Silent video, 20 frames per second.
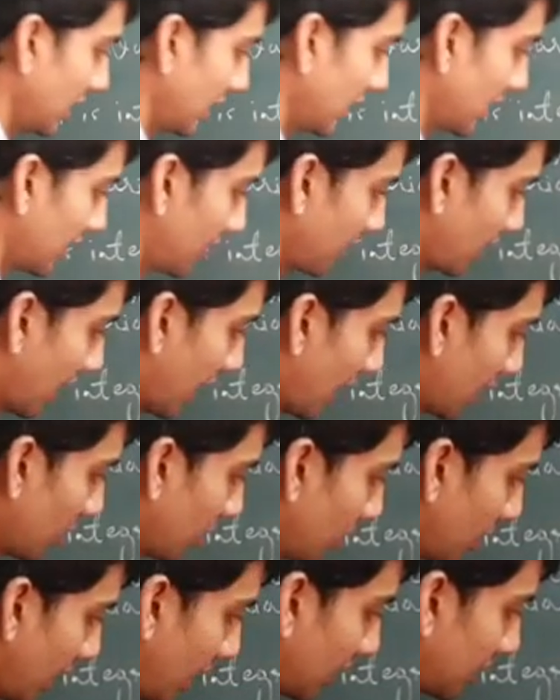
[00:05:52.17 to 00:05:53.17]
here we
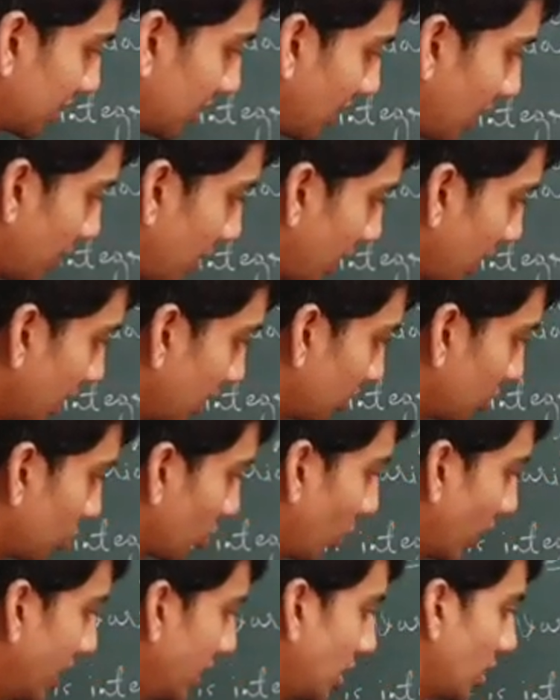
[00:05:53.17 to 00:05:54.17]
have xi minus
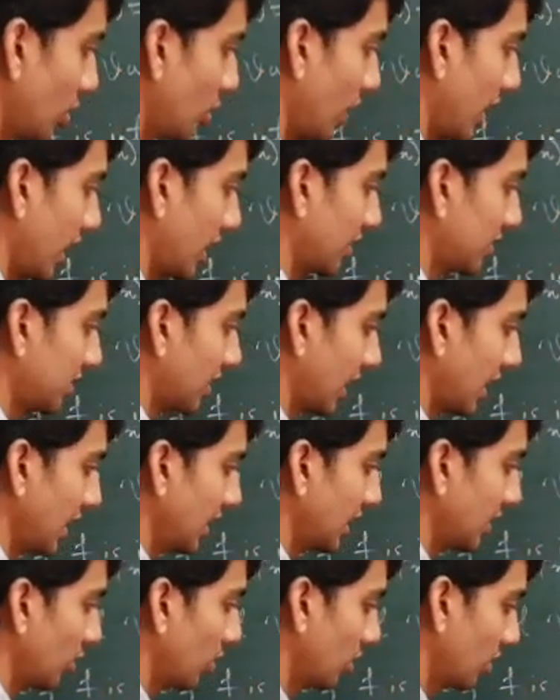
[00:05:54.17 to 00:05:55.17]
1 to
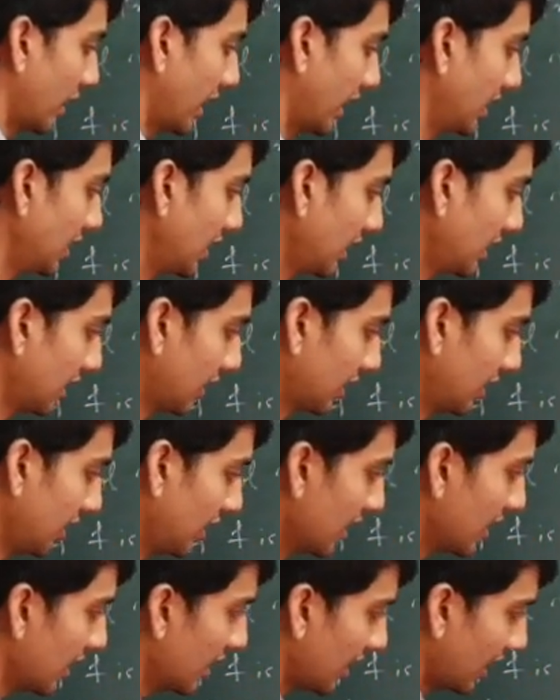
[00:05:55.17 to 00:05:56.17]
xi, the
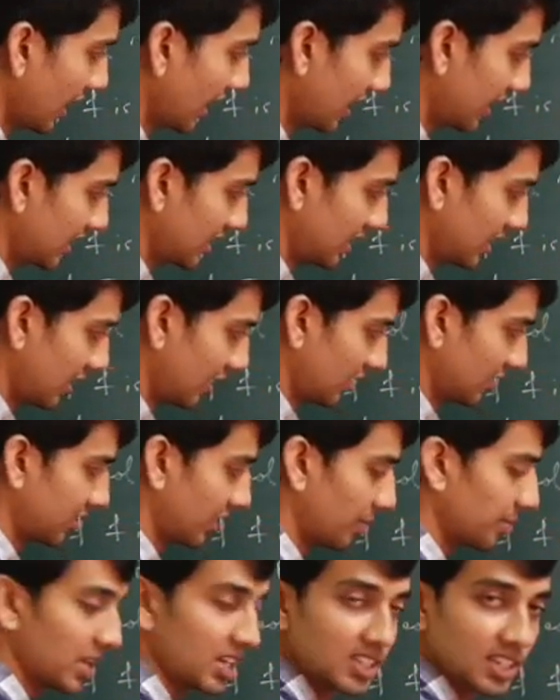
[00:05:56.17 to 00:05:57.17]
integral, and
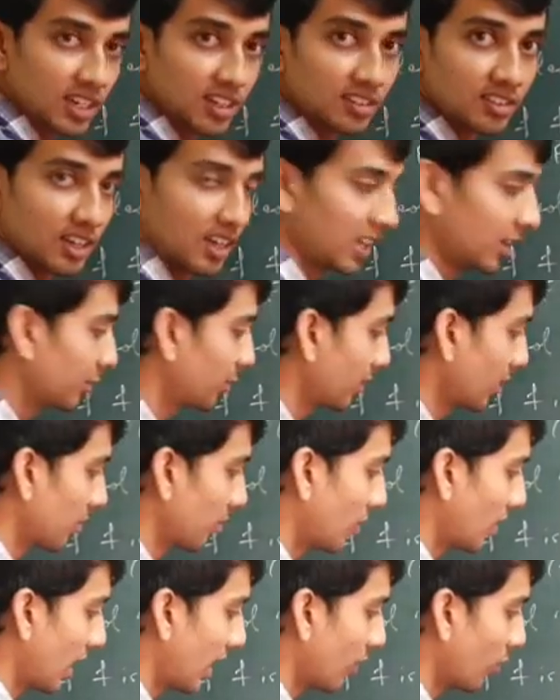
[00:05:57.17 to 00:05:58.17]
summation is running
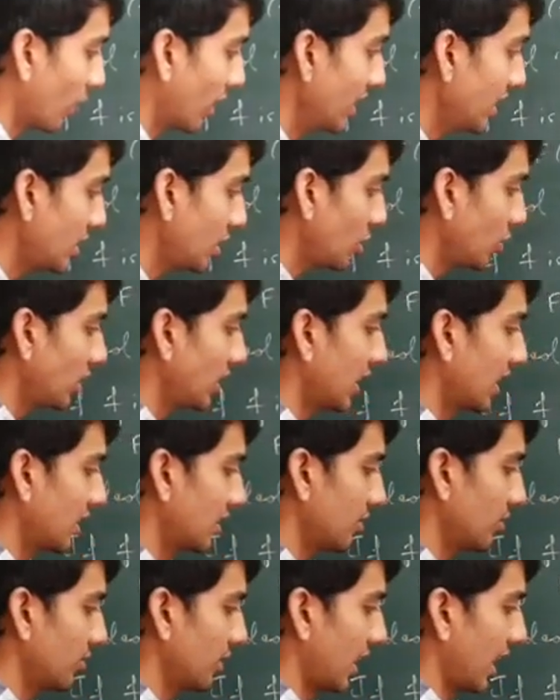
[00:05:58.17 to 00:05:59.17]
from 1 to
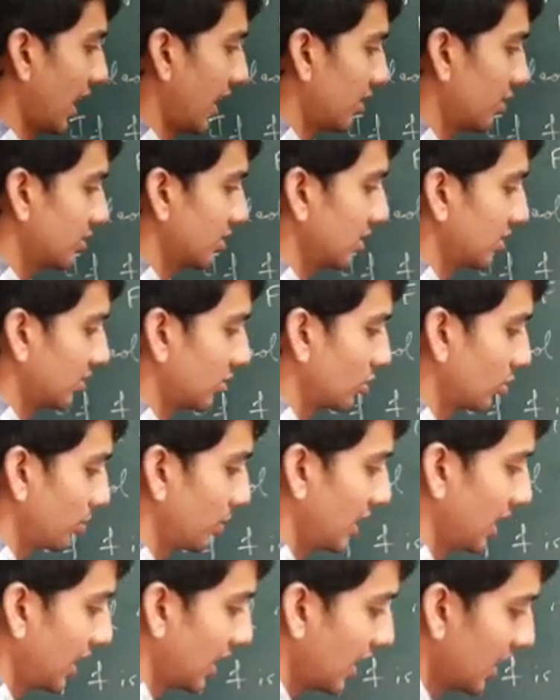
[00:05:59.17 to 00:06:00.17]
n, we have this to
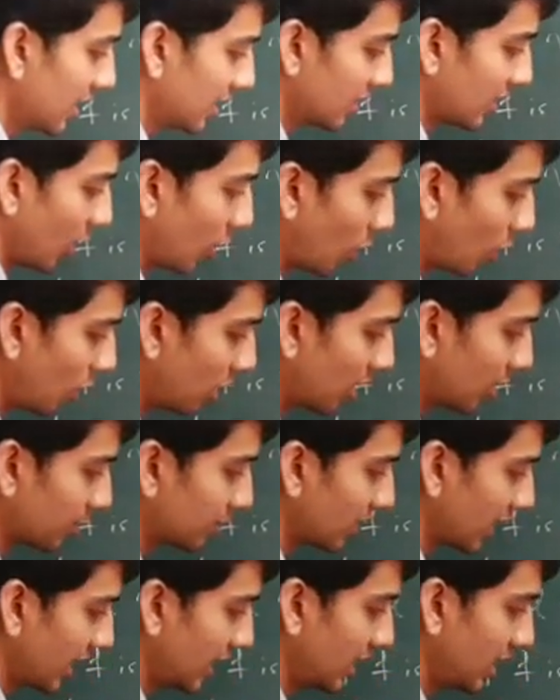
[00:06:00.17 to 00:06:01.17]
be the whole
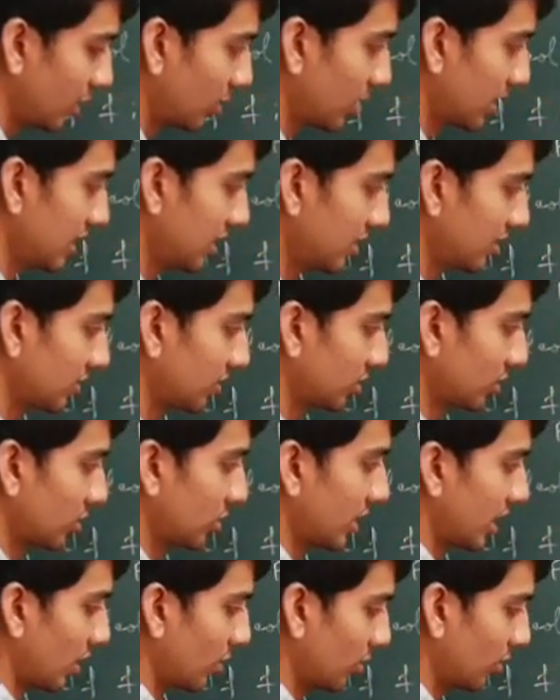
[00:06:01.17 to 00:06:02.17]
of the interval.
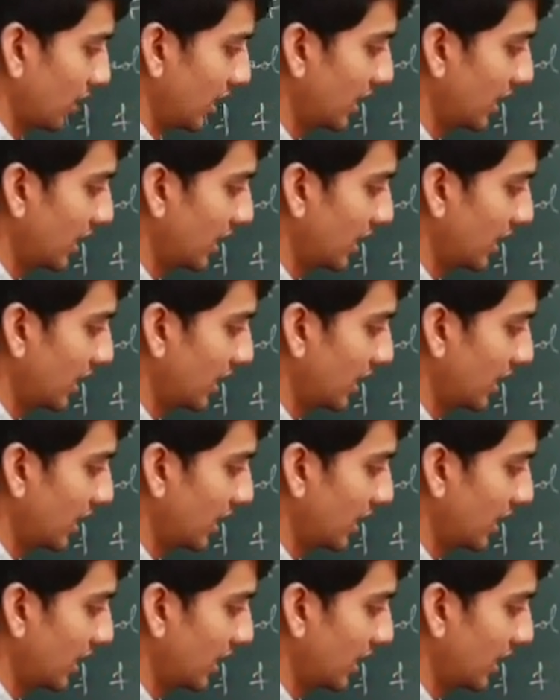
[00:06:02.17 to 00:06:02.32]
So now